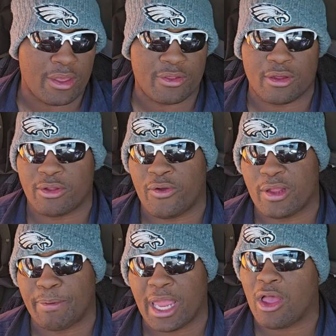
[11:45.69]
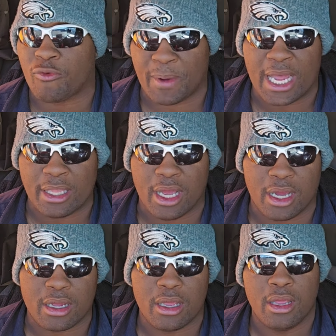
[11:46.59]
So they're in the playoffs by
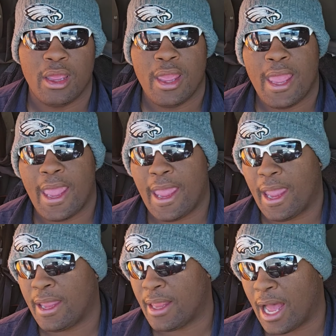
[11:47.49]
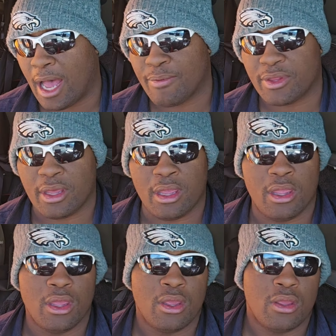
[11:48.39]
luck, and obviously,
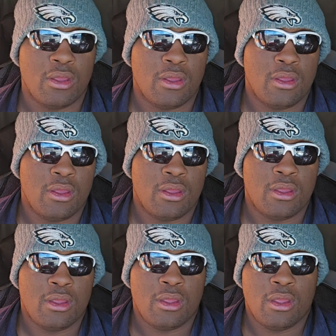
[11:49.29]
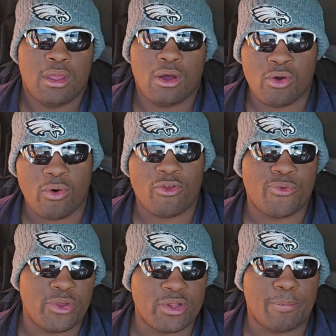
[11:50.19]
of course,
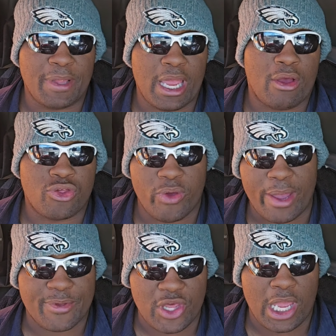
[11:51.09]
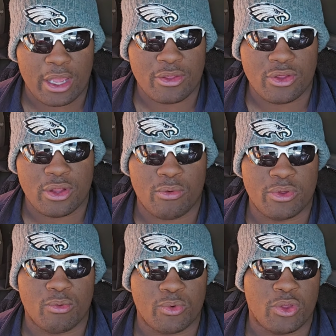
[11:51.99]
when you're in the playoffs, you have a chance. You know,
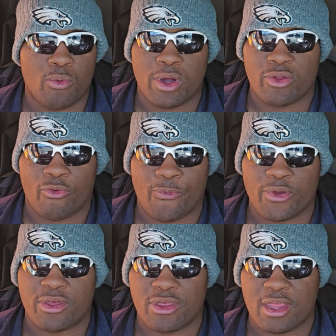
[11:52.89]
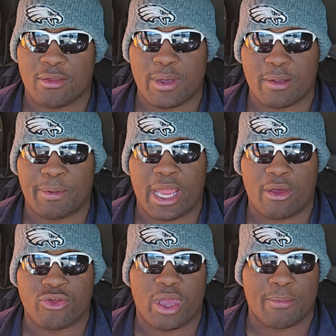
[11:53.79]
when you're one of those 14 teams that make the
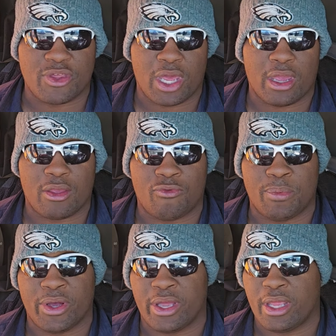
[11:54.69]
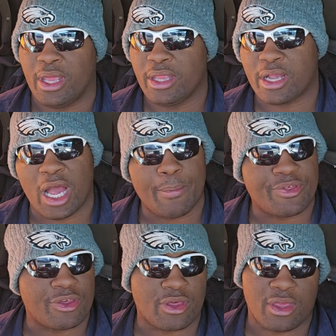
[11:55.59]
playoffs, you have a chance. But the
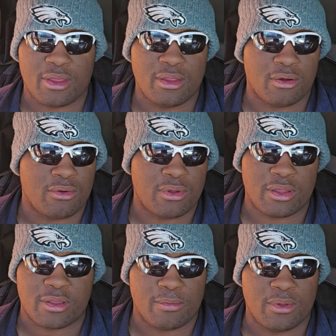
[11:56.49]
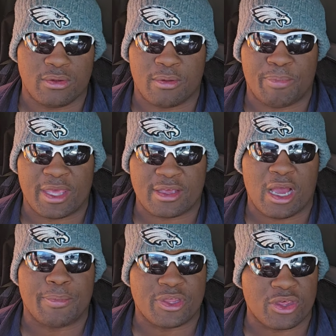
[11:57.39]
competition, the best
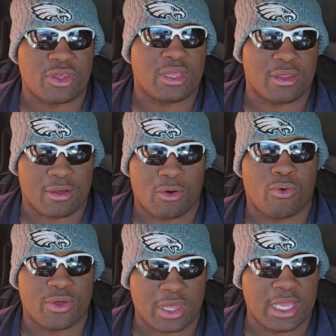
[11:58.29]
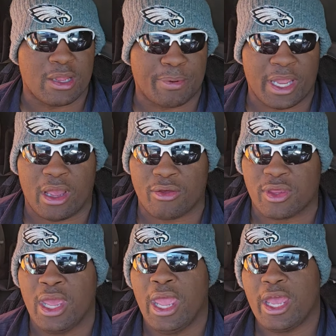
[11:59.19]
competition is, of course, in the playoffs,
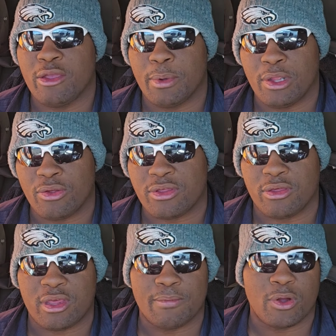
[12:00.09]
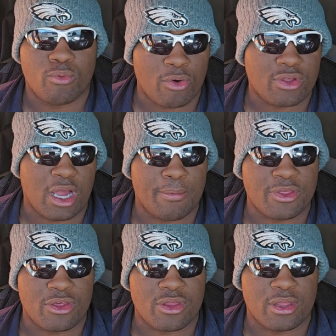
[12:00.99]
and you've been losing to some of the worst
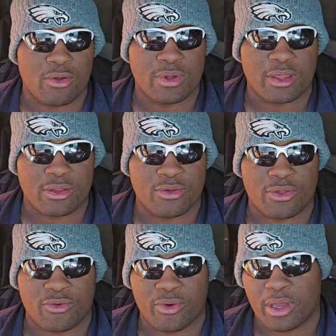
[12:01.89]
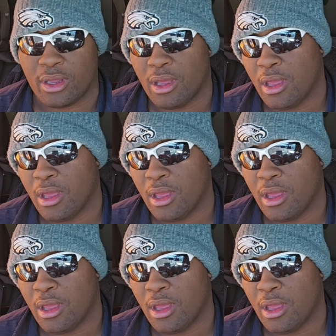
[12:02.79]
competition during this losing streak.